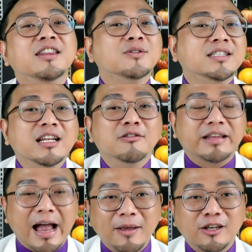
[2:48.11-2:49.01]

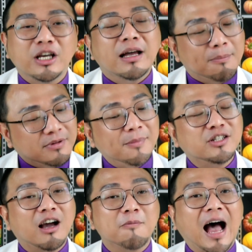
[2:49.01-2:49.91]
endothelial damage,
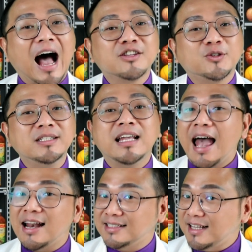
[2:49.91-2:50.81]
damaging of arteries.